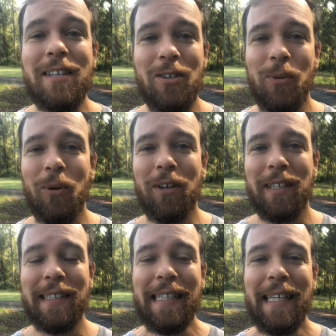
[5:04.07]
that you are going
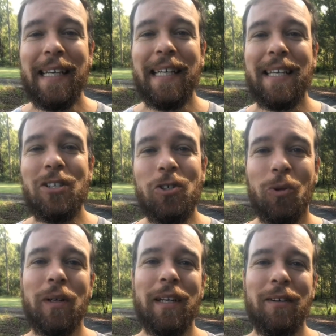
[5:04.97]
to
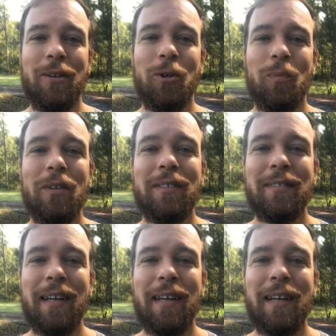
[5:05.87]
enjoy at home,